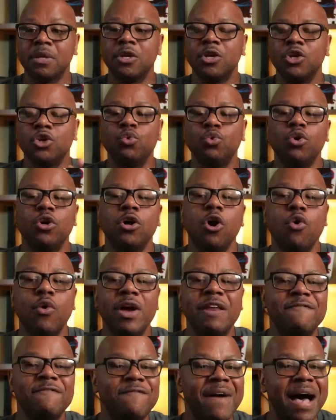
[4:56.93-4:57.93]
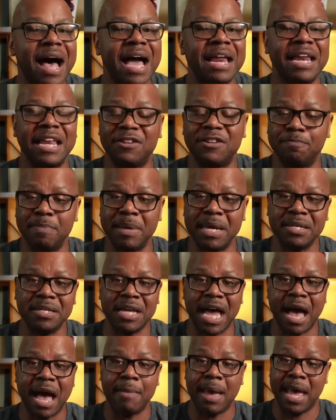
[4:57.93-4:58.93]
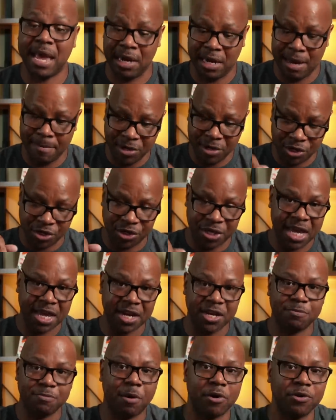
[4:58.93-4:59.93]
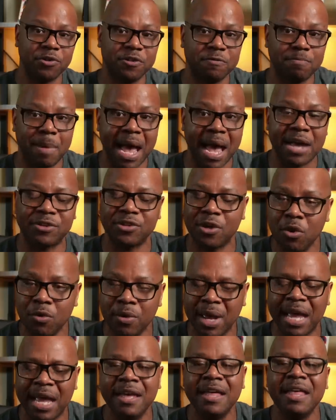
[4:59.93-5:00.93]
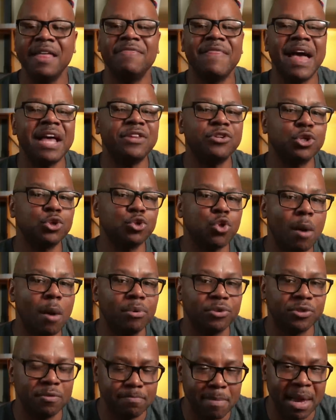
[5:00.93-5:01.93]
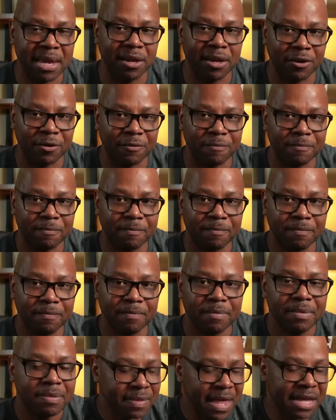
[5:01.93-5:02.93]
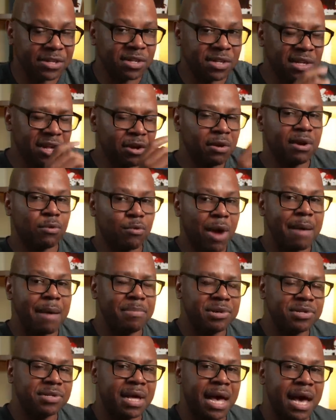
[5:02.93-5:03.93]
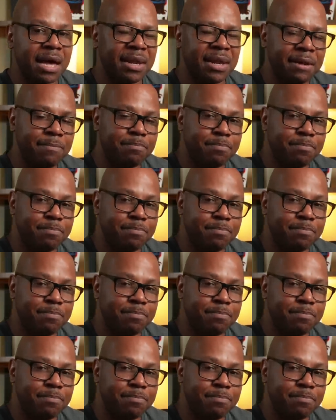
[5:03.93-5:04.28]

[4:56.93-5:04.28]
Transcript: You will go and find and spend time. Hey, let me just dig in this person's past. Okay, that's a troublesome meddler. That's literally right beside in